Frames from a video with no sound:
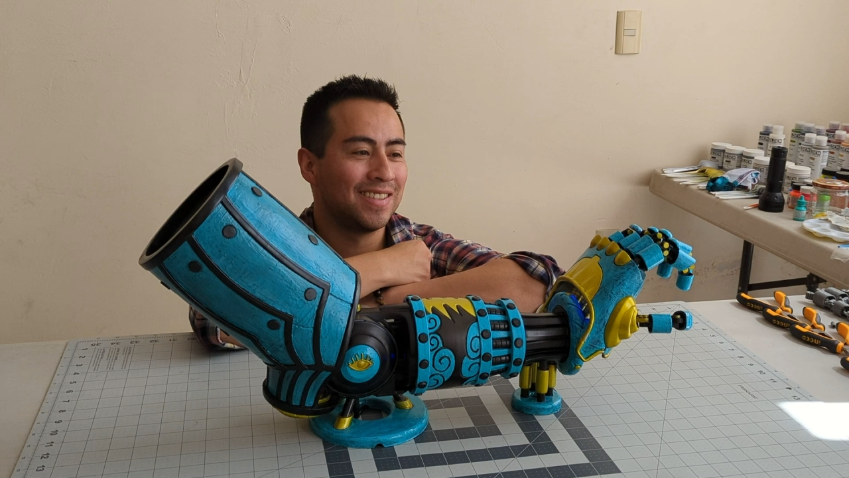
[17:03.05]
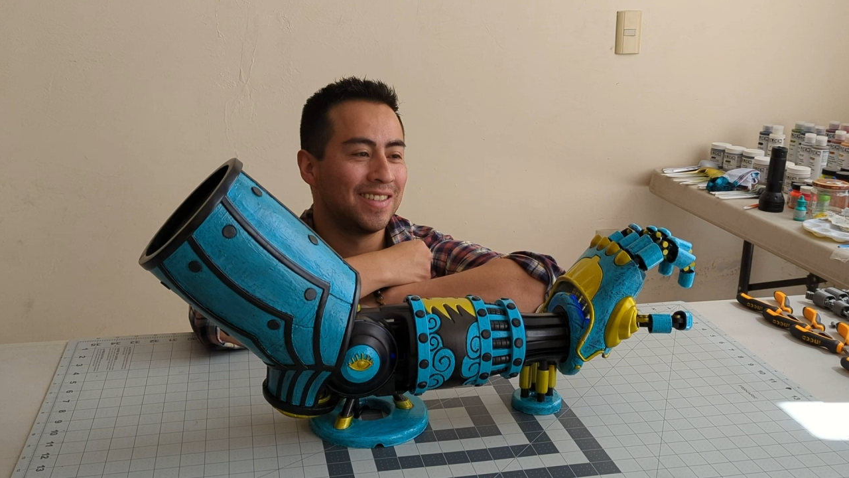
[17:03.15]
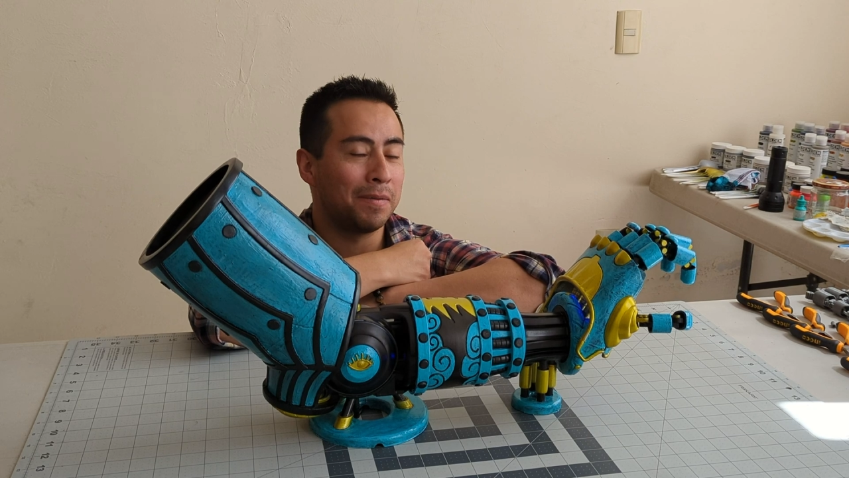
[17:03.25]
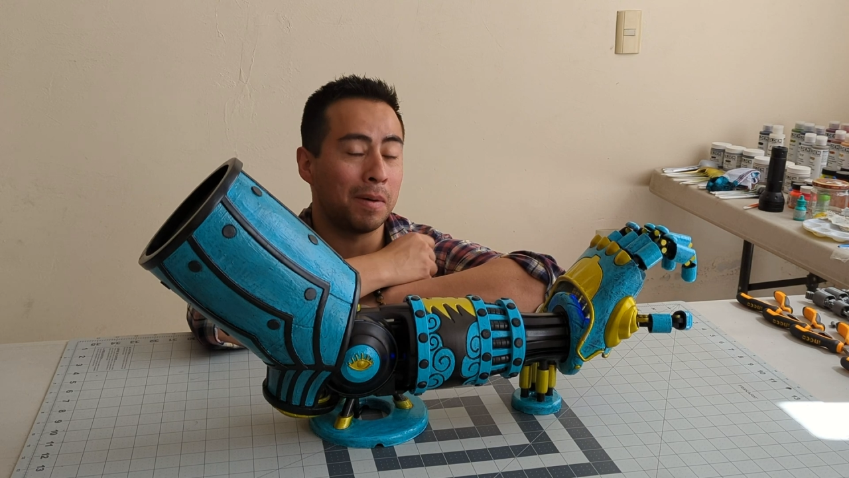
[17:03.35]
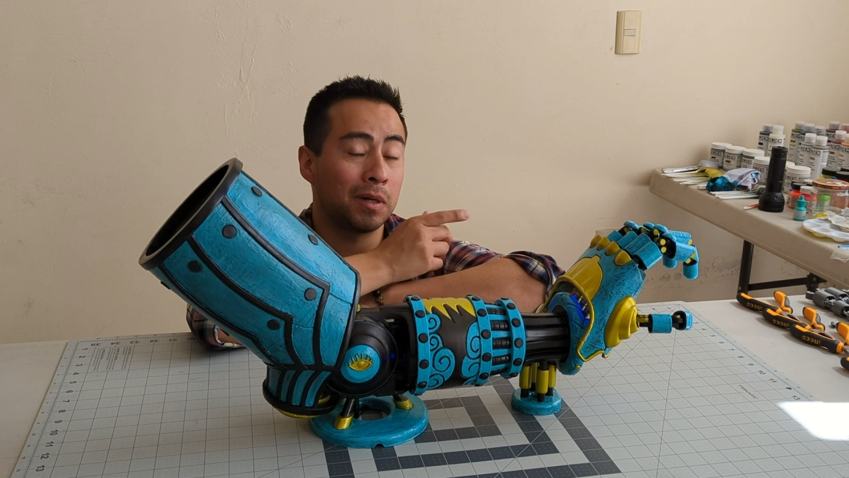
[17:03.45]

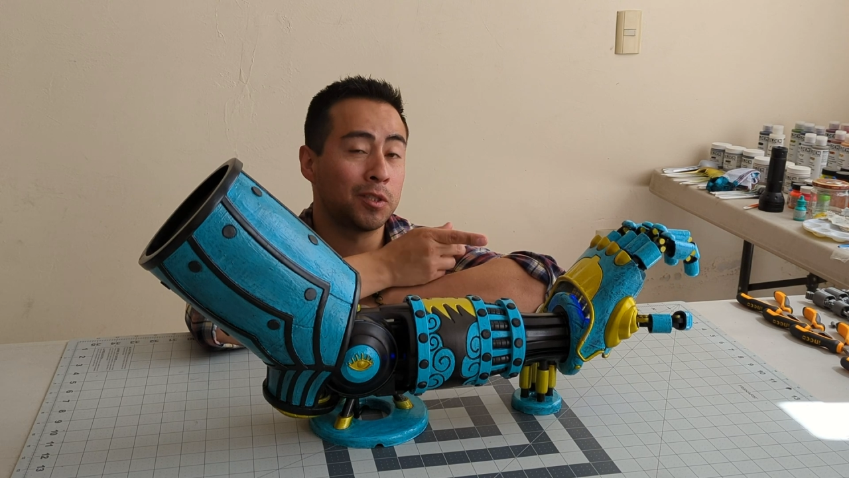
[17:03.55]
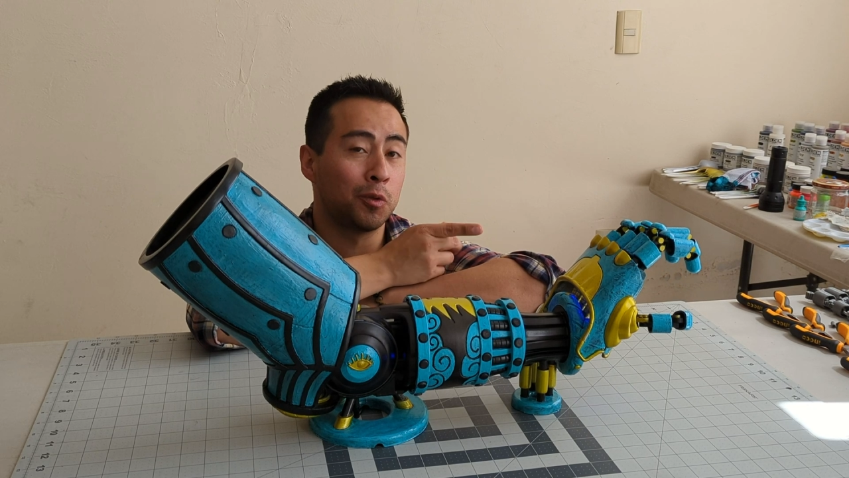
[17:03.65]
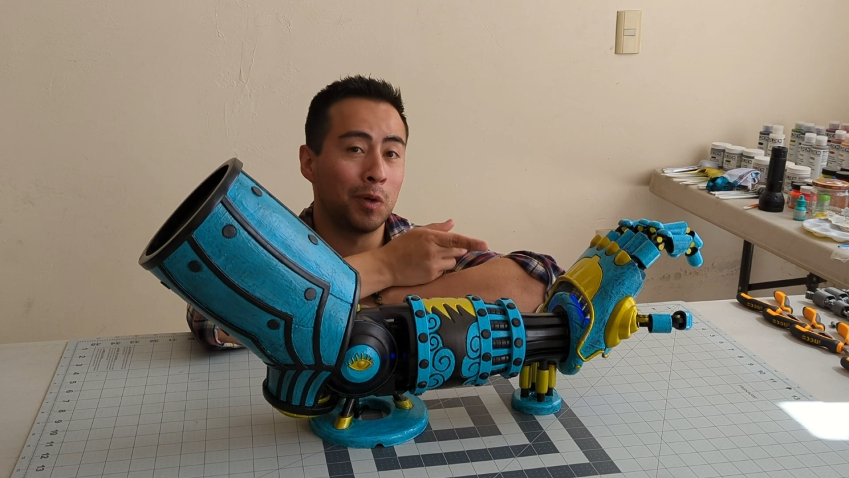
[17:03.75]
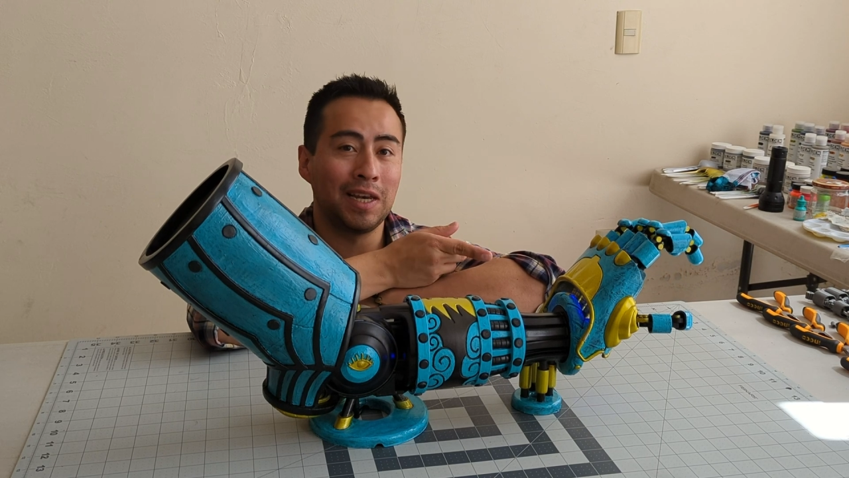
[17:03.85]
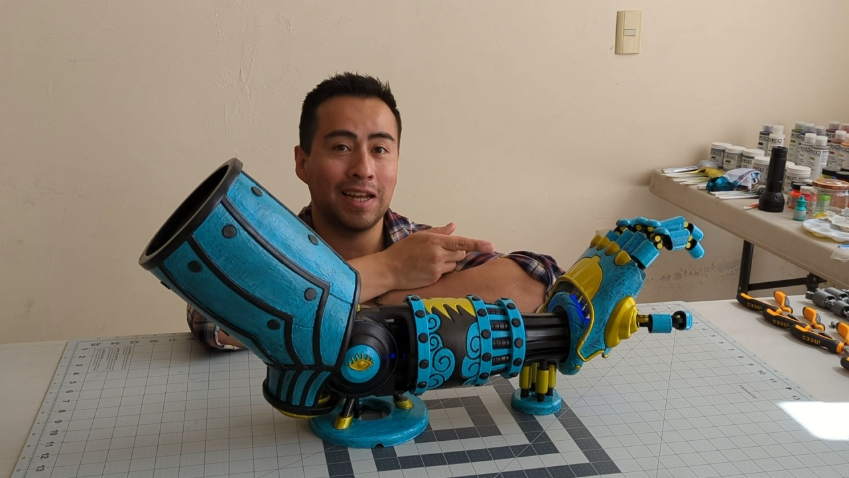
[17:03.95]
the
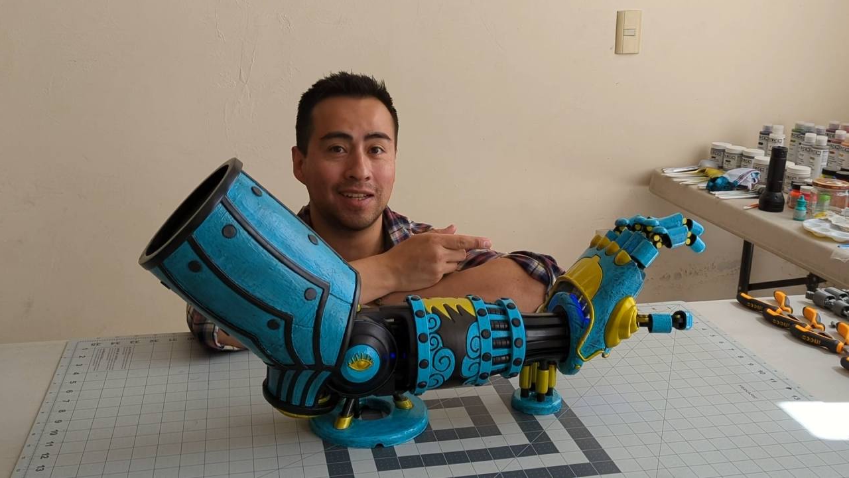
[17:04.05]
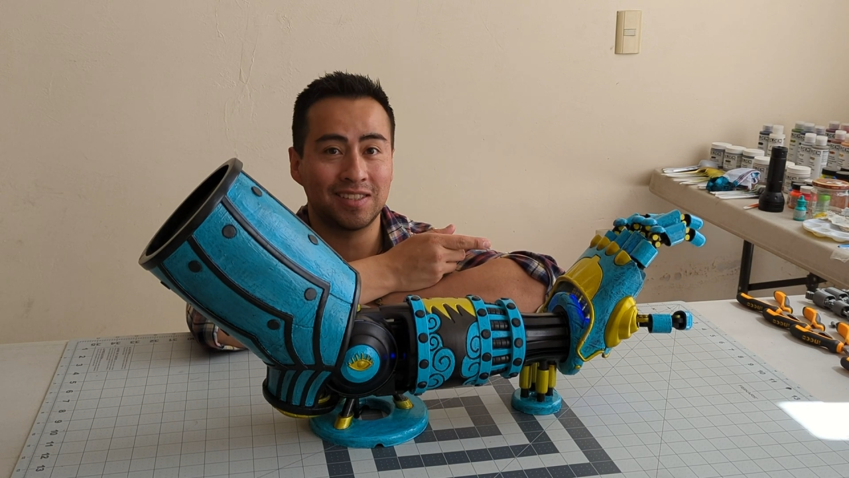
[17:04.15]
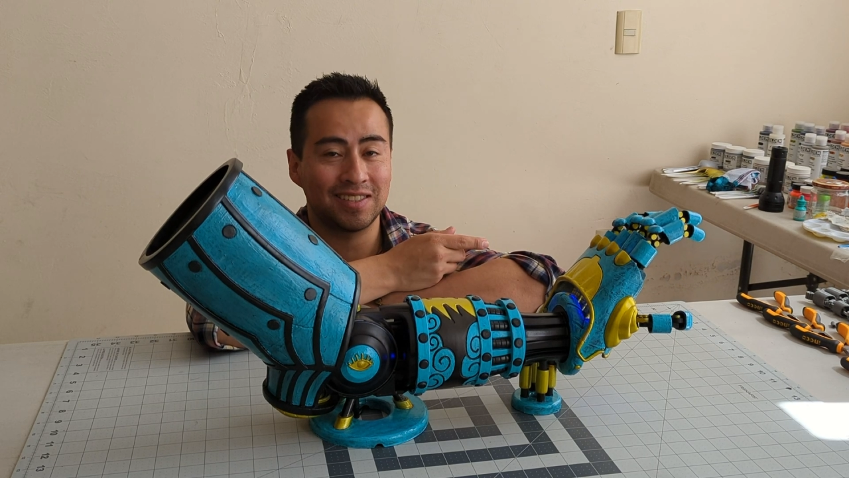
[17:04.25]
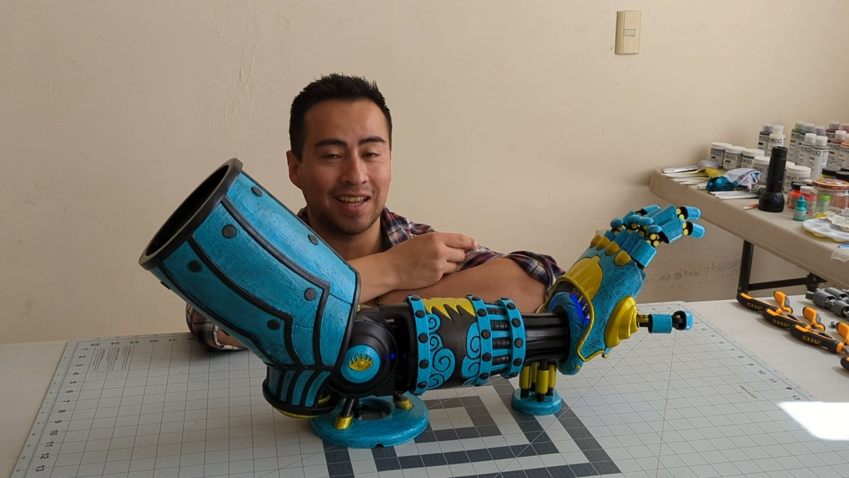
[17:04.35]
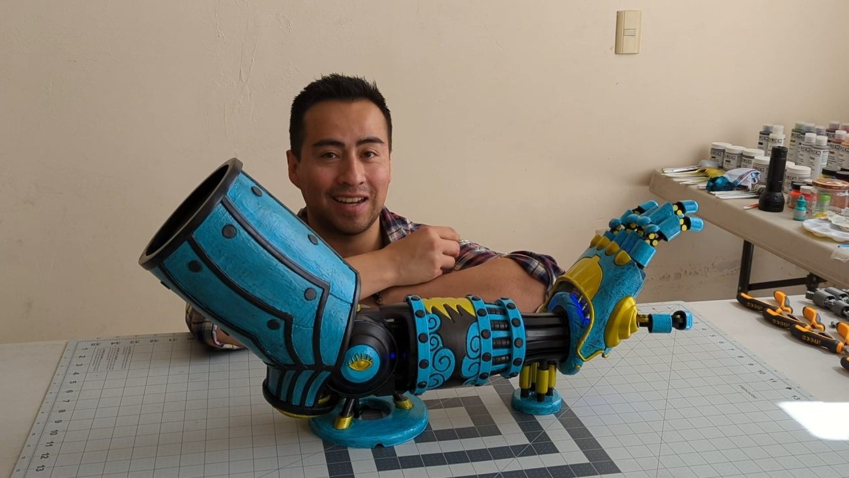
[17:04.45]
vibration really
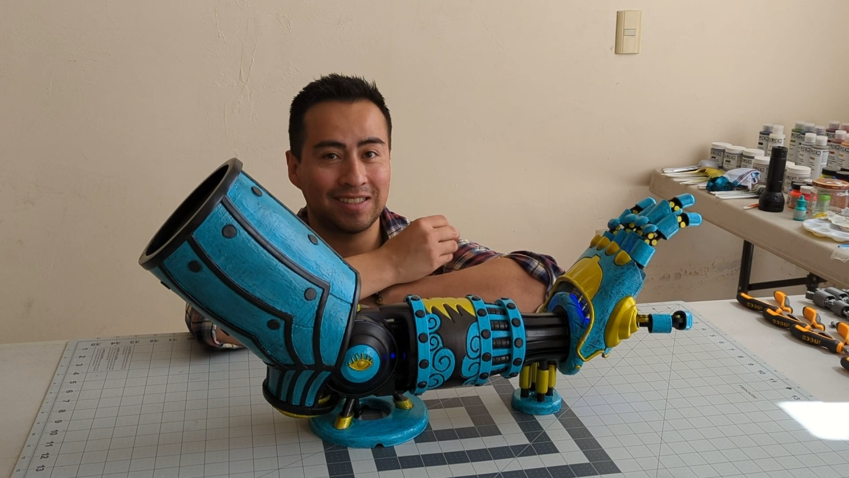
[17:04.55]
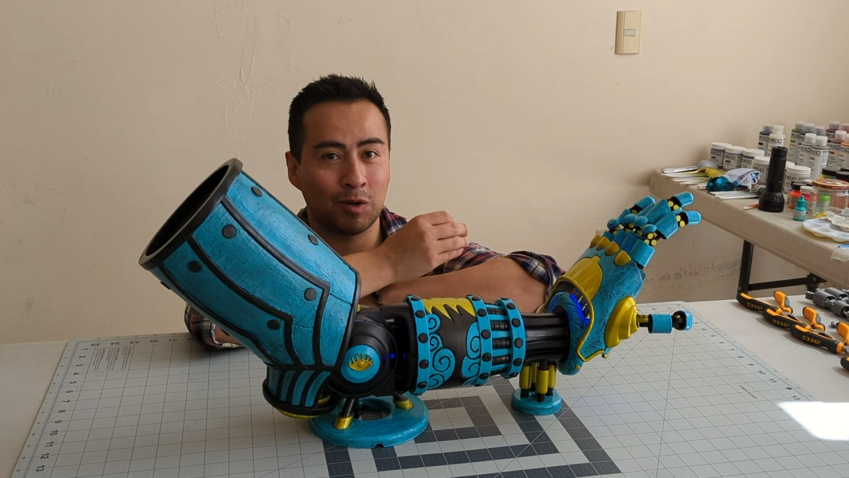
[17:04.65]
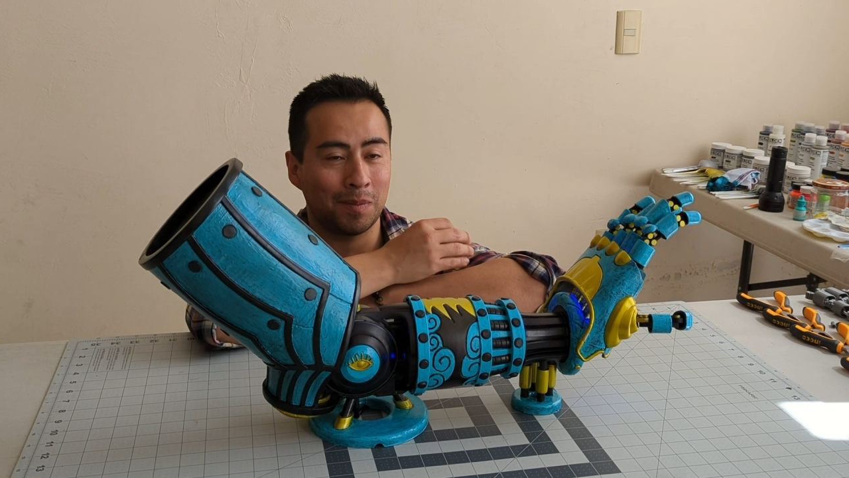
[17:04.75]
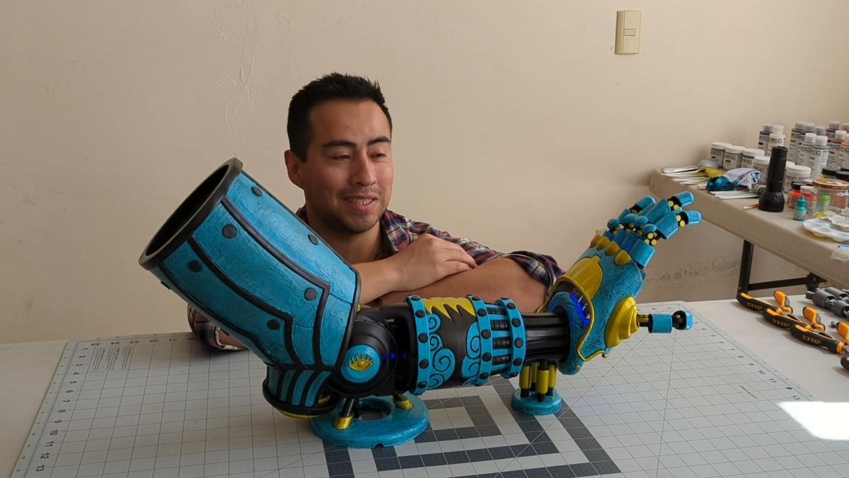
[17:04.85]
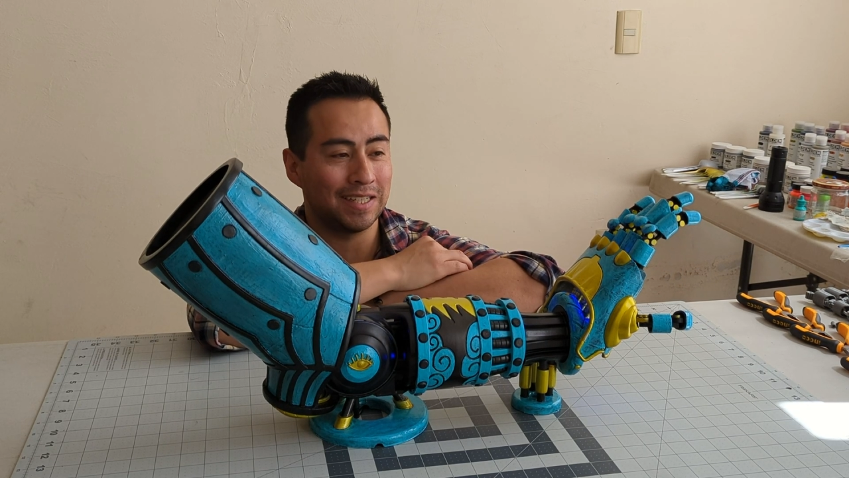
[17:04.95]
adds that
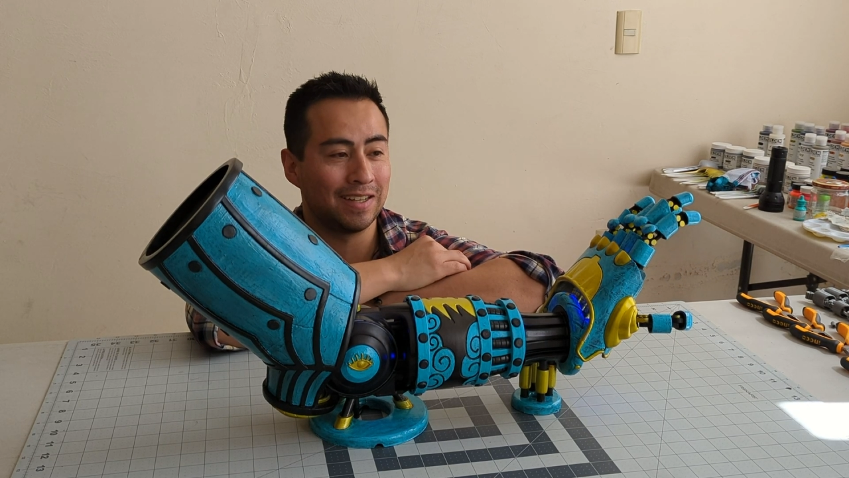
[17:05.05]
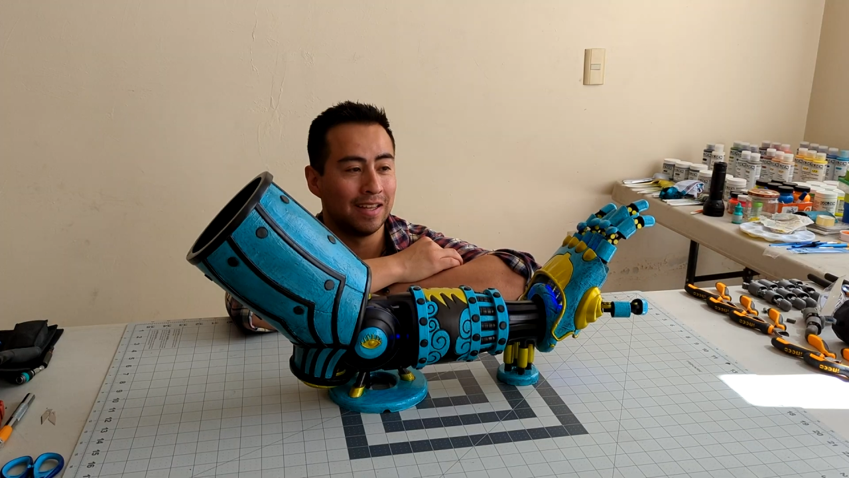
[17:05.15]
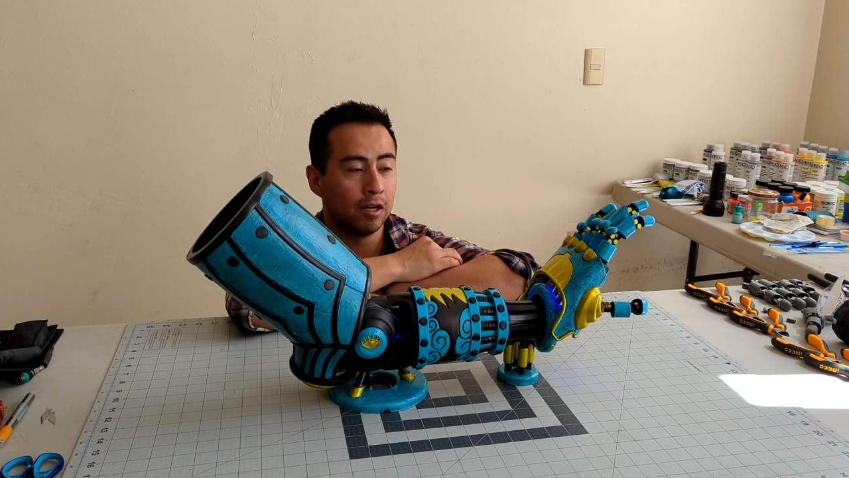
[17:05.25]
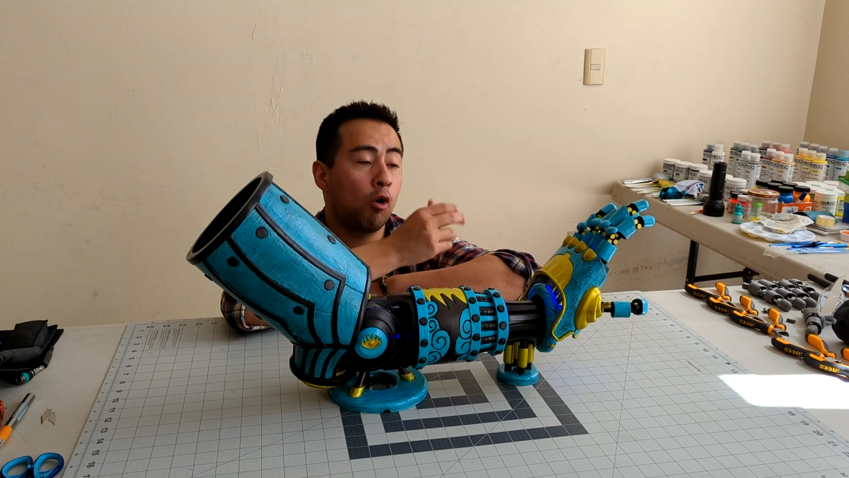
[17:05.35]
extra magic.